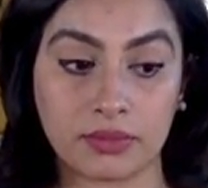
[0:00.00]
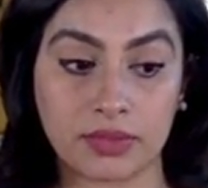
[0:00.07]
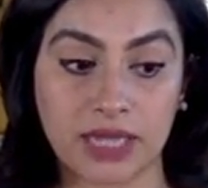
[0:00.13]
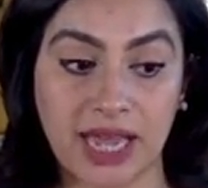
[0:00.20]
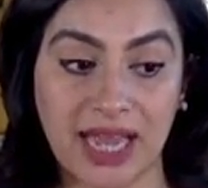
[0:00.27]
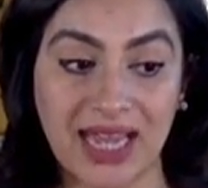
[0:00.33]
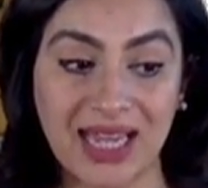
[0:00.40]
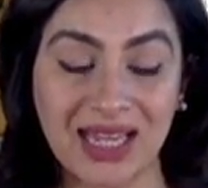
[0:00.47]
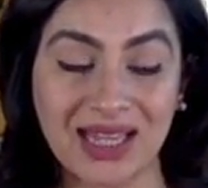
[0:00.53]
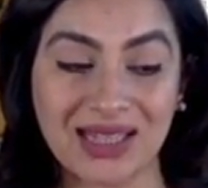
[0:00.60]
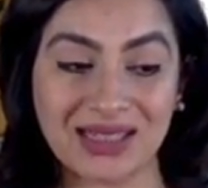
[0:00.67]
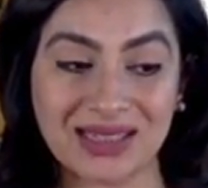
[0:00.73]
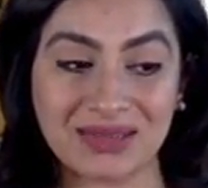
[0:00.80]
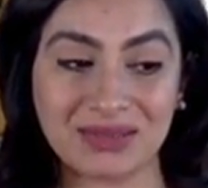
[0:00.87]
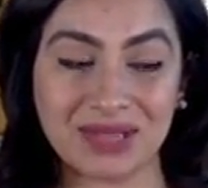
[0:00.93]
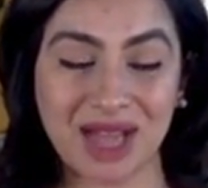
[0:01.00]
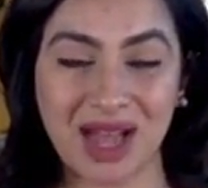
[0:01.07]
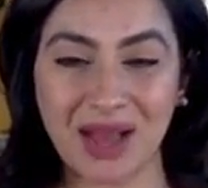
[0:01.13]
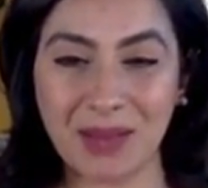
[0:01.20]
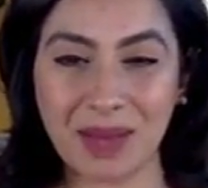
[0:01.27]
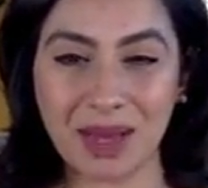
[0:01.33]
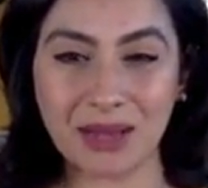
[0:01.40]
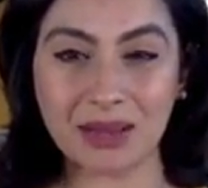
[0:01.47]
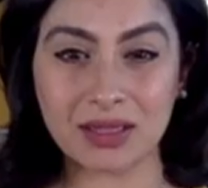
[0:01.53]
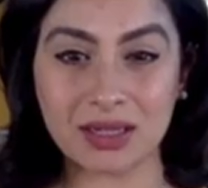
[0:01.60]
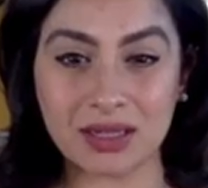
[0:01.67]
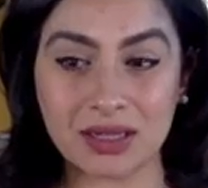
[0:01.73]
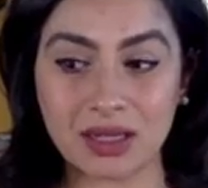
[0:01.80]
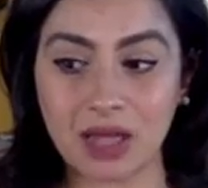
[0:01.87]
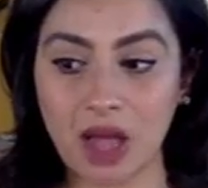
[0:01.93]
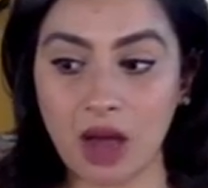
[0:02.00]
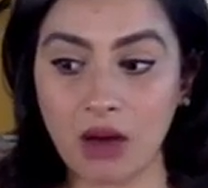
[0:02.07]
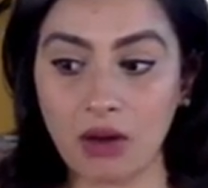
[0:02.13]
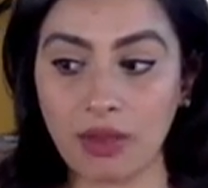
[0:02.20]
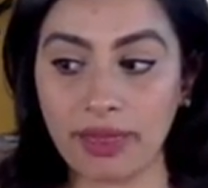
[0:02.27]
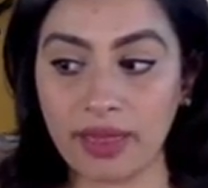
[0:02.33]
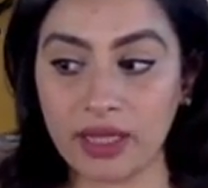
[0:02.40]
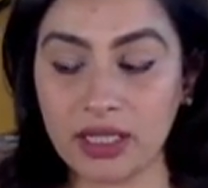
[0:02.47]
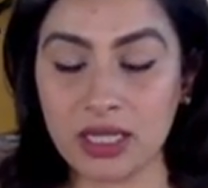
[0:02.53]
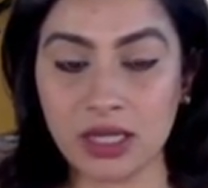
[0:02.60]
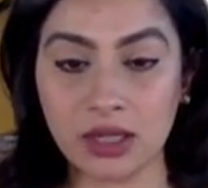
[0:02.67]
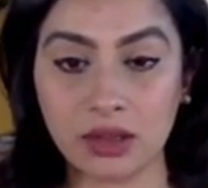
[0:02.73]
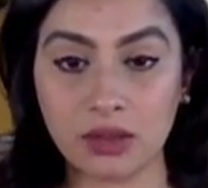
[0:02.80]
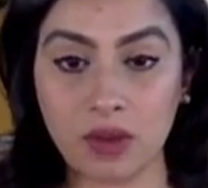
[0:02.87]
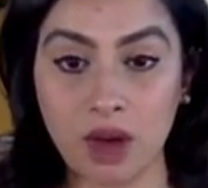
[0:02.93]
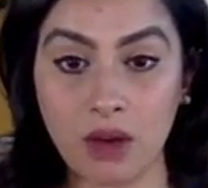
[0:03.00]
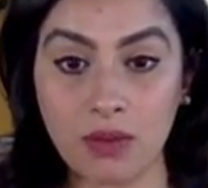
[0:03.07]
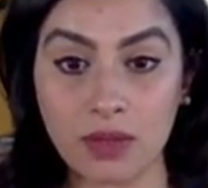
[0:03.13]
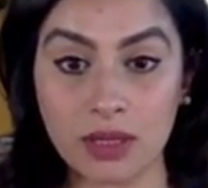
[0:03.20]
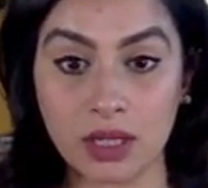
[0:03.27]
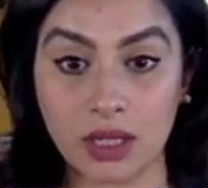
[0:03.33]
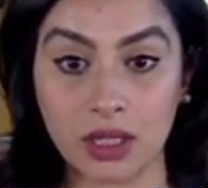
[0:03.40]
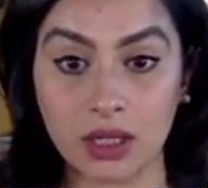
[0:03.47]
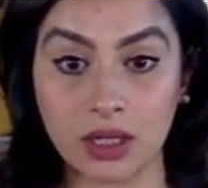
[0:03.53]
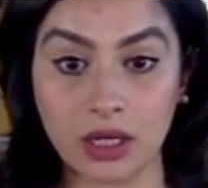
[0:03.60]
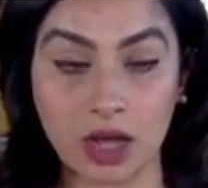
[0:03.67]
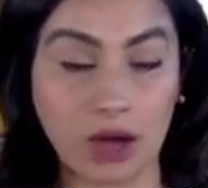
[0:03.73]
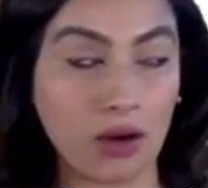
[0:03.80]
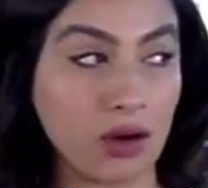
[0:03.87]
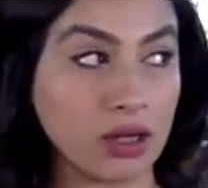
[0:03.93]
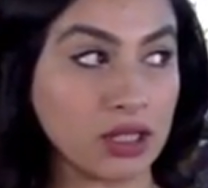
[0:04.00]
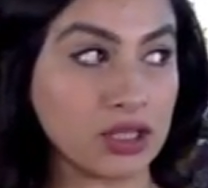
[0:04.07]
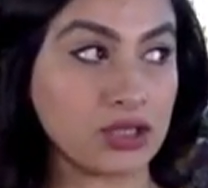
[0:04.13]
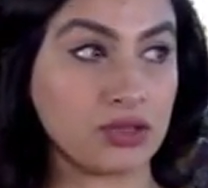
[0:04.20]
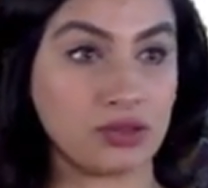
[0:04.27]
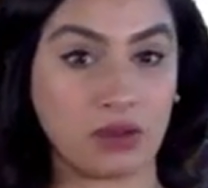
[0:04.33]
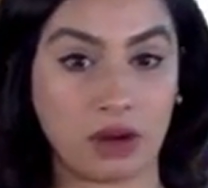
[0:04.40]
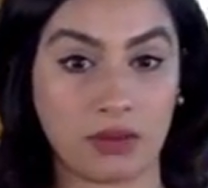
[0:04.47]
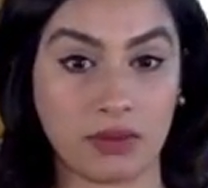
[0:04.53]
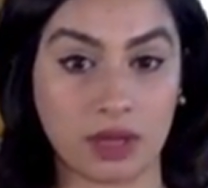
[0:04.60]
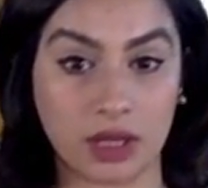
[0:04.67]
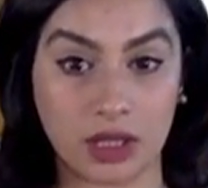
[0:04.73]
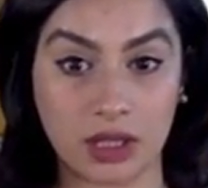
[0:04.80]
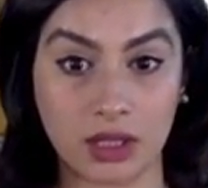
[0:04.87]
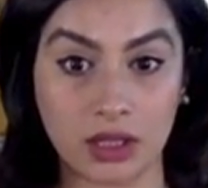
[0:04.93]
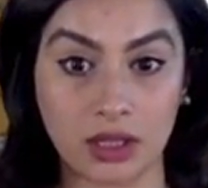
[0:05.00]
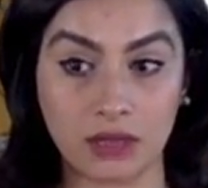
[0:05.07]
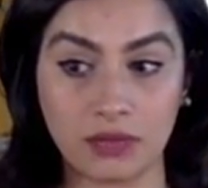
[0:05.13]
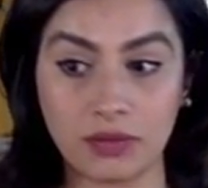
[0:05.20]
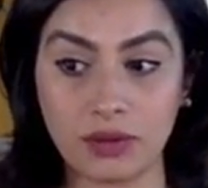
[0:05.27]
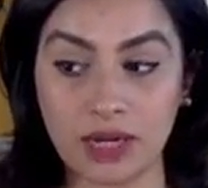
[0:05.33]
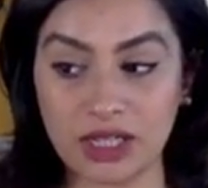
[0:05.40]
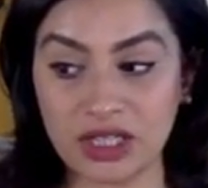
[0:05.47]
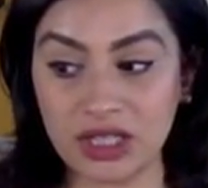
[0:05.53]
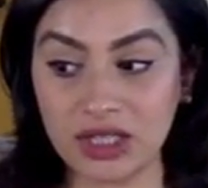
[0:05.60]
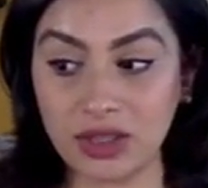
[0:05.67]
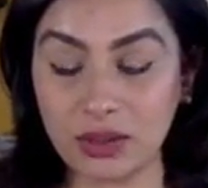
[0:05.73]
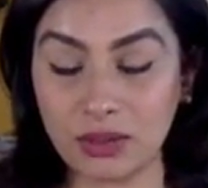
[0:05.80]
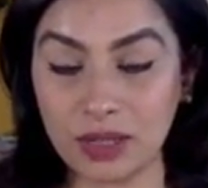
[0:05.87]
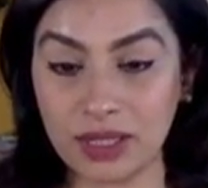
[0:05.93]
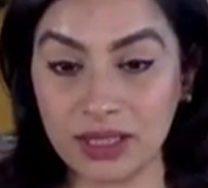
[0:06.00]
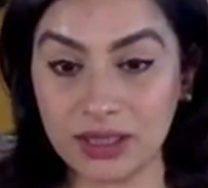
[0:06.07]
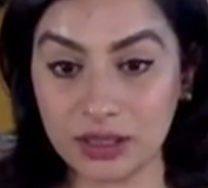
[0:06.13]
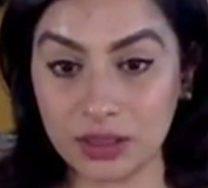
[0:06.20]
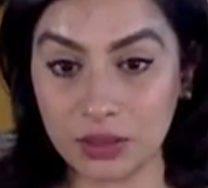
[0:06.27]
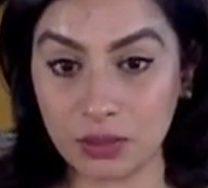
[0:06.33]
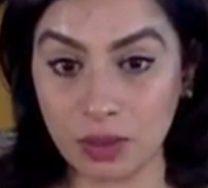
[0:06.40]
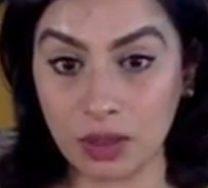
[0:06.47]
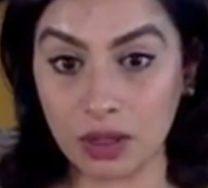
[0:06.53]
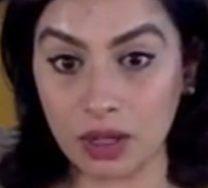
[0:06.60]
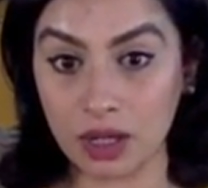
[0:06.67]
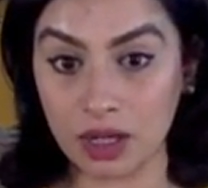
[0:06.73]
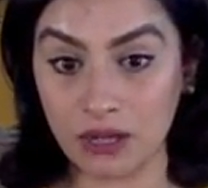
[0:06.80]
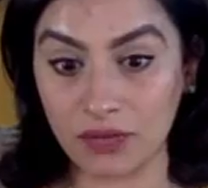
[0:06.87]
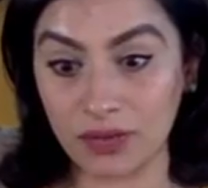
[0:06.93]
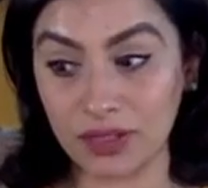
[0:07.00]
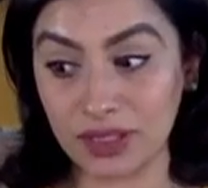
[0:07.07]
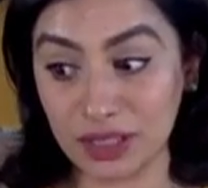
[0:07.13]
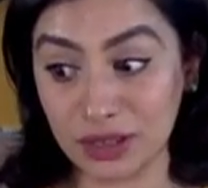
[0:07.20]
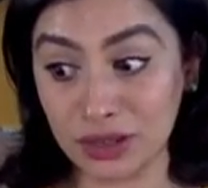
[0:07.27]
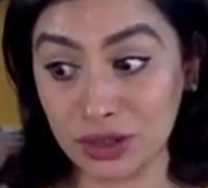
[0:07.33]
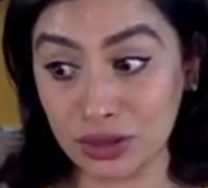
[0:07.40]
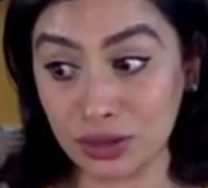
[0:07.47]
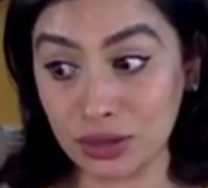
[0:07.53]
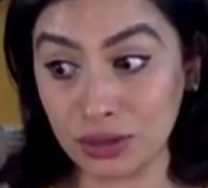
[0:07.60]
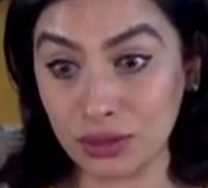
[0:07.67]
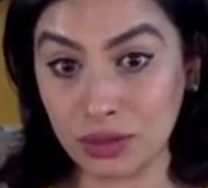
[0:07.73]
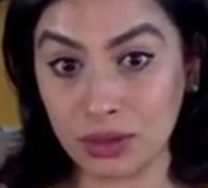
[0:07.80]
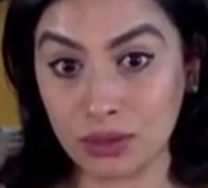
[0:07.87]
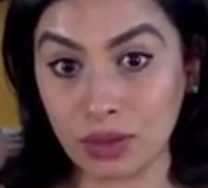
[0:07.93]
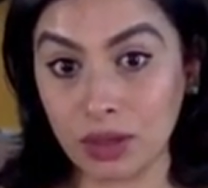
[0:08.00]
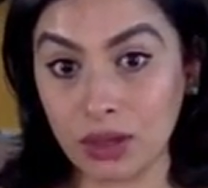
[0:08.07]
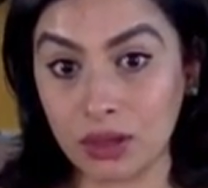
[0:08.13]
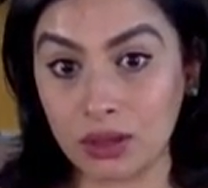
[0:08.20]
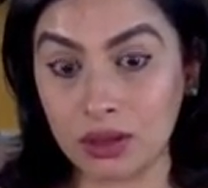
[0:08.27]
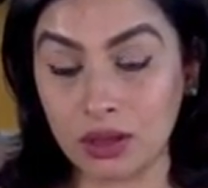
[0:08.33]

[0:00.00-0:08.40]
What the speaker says: take some time out to see how authentic you are with it and how honest you are with it. And if you actually know what it is that you want and if it is truly what you want.